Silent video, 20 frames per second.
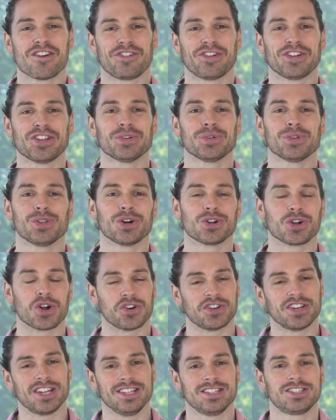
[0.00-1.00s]
Follow along
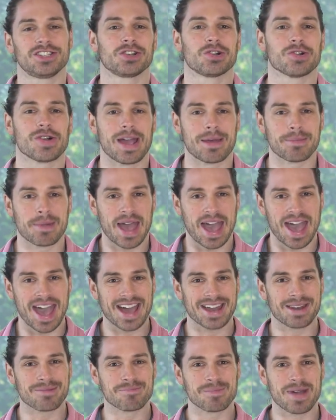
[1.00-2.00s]
on Instagram
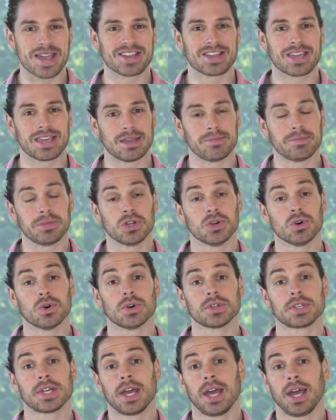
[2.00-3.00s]
at
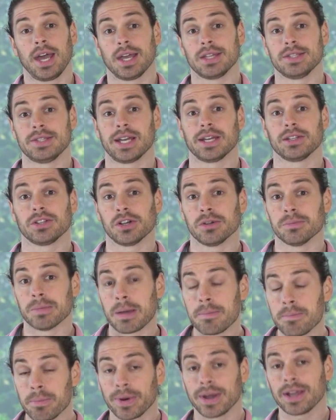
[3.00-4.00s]
makehimyours and download
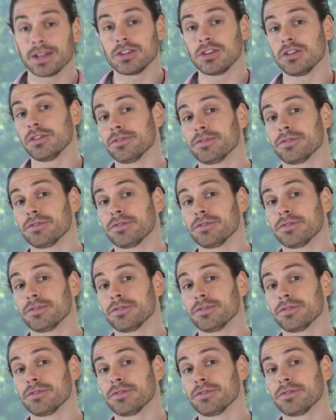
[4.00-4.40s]
my brand new